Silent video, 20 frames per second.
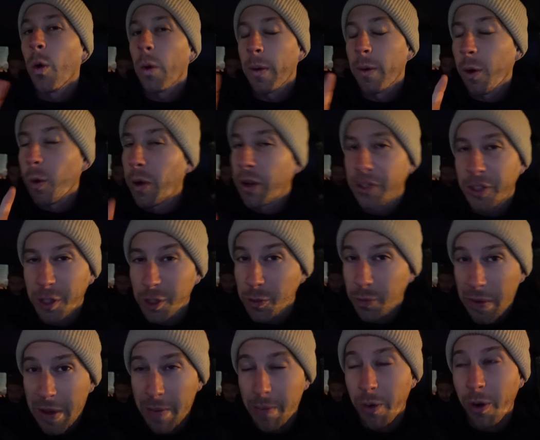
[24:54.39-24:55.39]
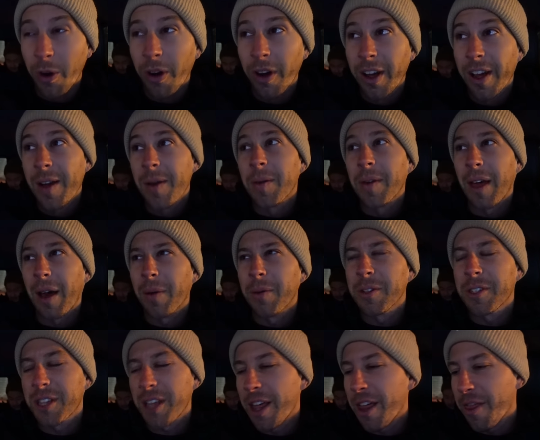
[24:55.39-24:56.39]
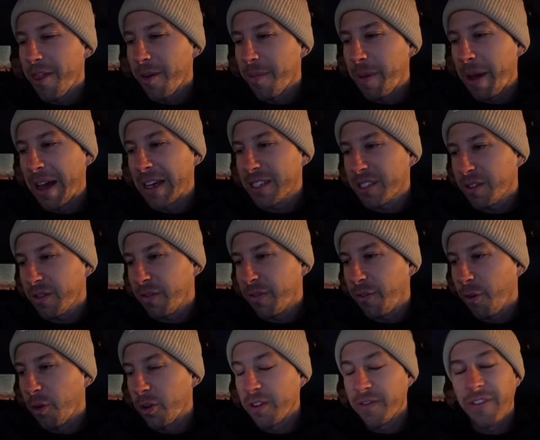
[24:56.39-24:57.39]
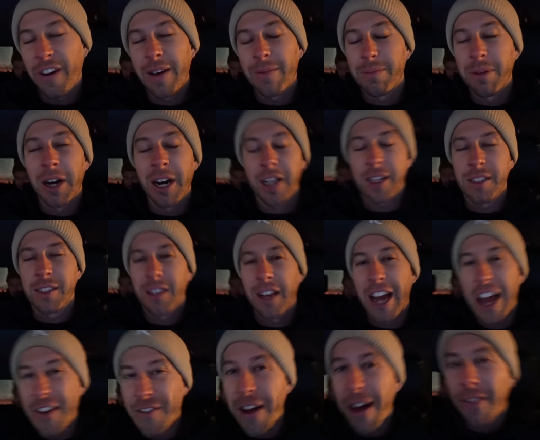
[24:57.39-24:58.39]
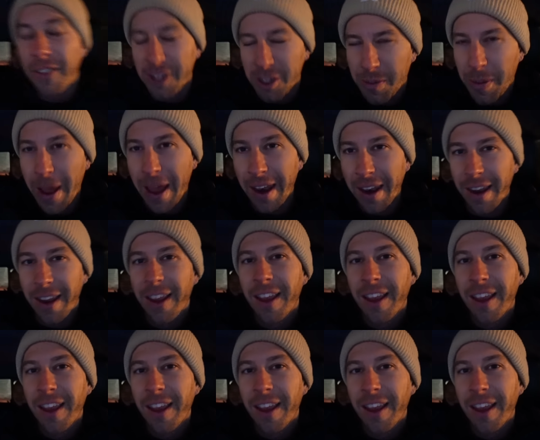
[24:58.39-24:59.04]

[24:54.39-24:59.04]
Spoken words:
We were once those people. That was the best $45 I've ever spent.